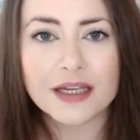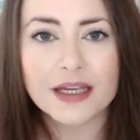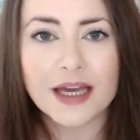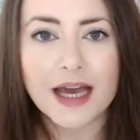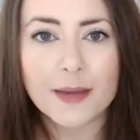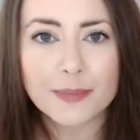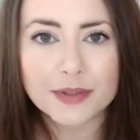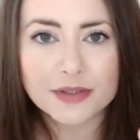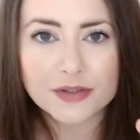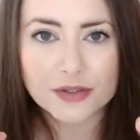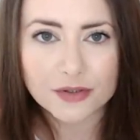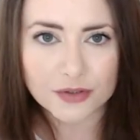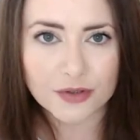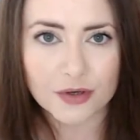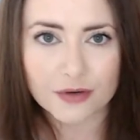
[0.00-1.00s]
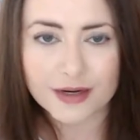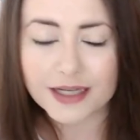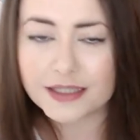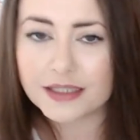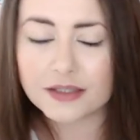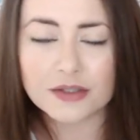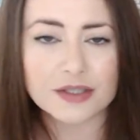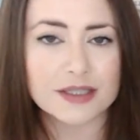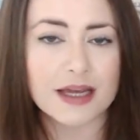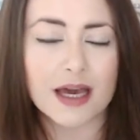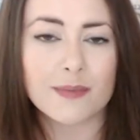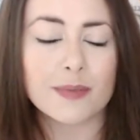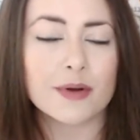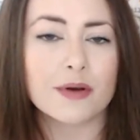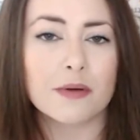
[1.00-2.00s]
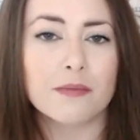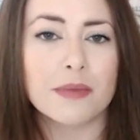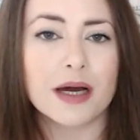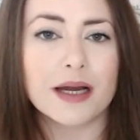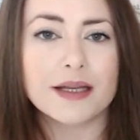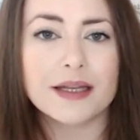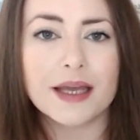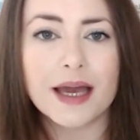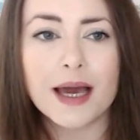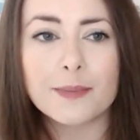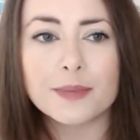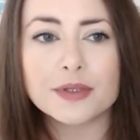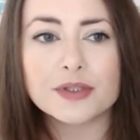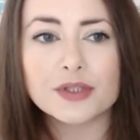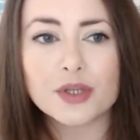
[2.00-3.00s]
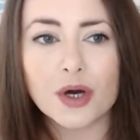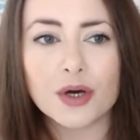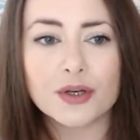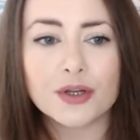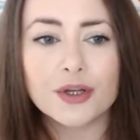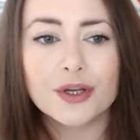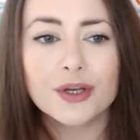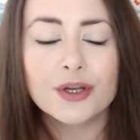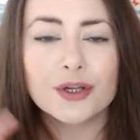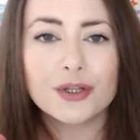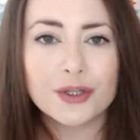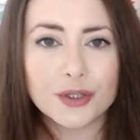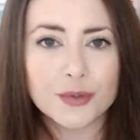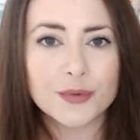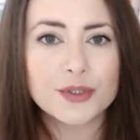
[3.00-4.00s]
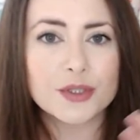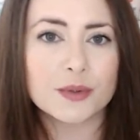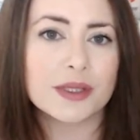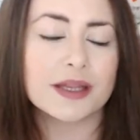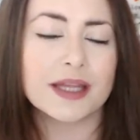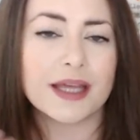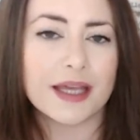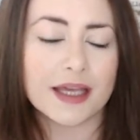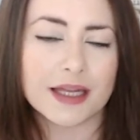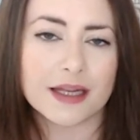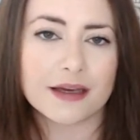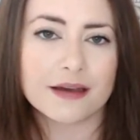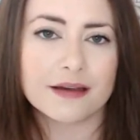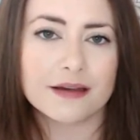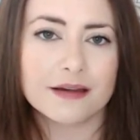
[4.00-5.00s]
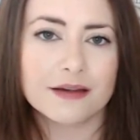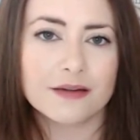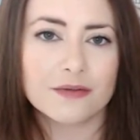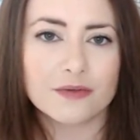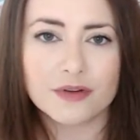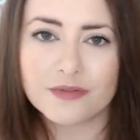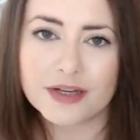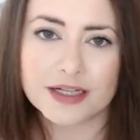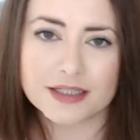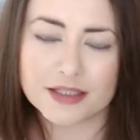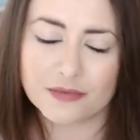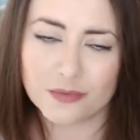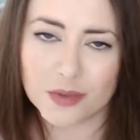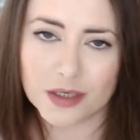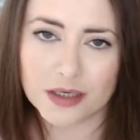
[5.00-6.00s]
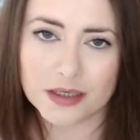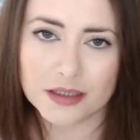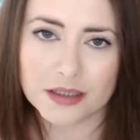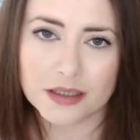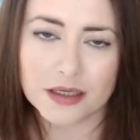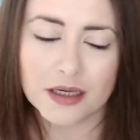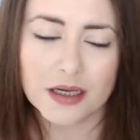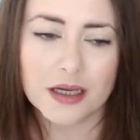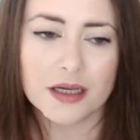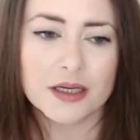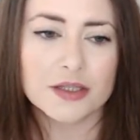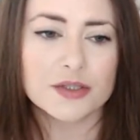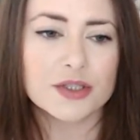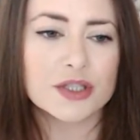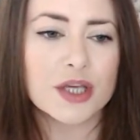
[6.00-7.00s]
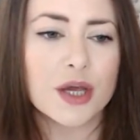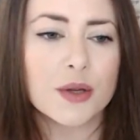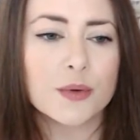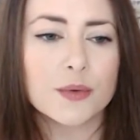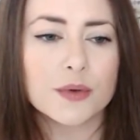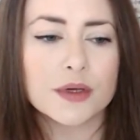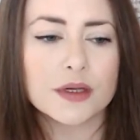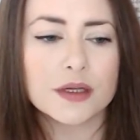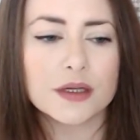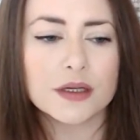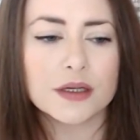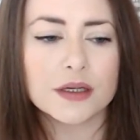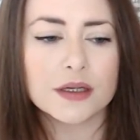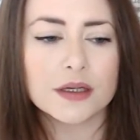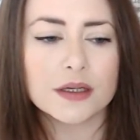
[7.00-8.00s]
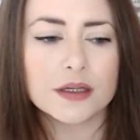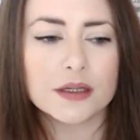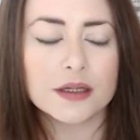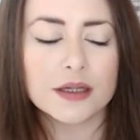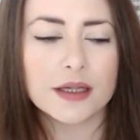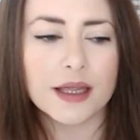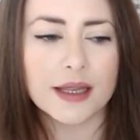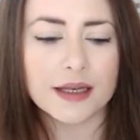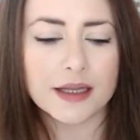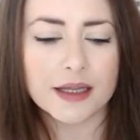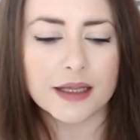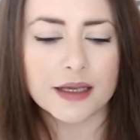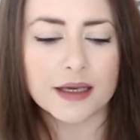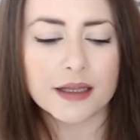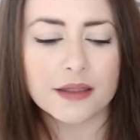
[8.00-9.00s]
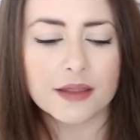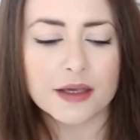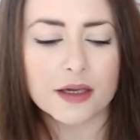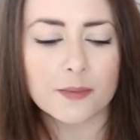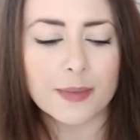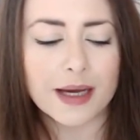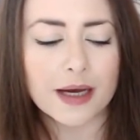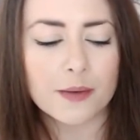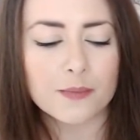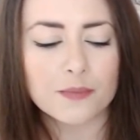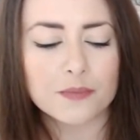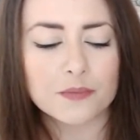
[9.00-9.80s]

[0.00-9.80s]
happens on your end. It doesn't happen on mine. It happens on you doing the inner reflective work. So in here, think about,